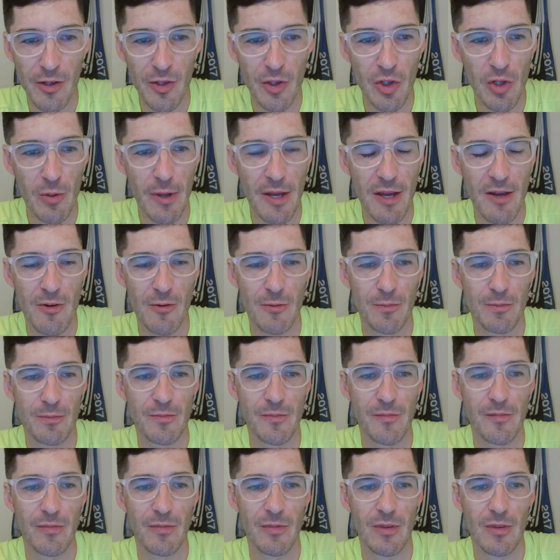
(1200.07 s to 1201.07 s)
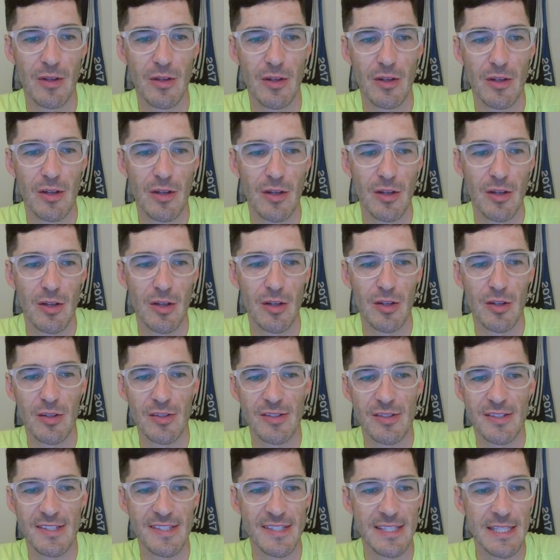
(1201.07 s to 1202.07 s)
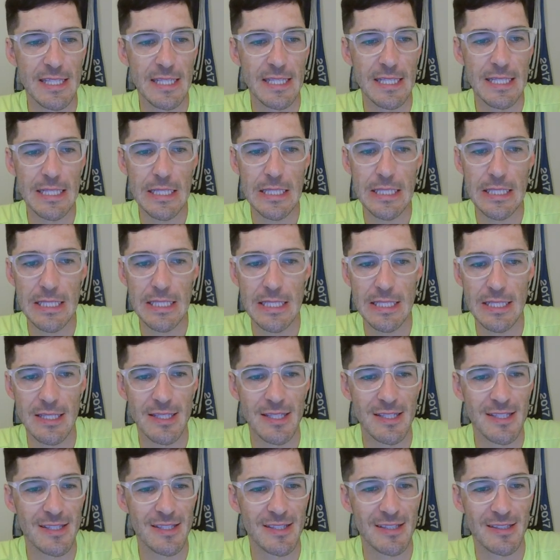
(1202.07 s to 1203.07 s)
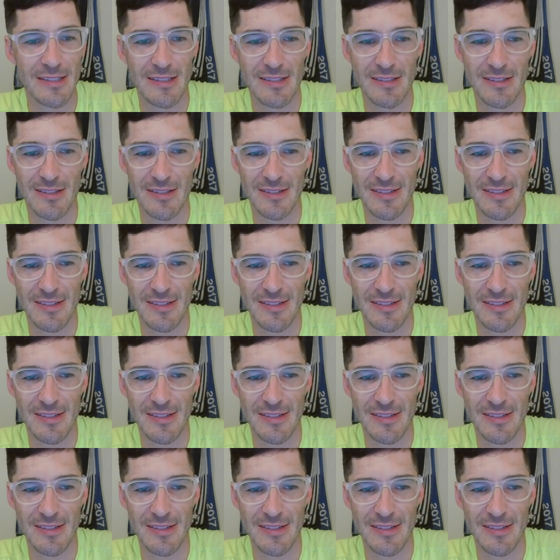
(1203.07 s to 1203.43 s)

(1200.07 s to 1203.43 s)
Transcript: a good amount. C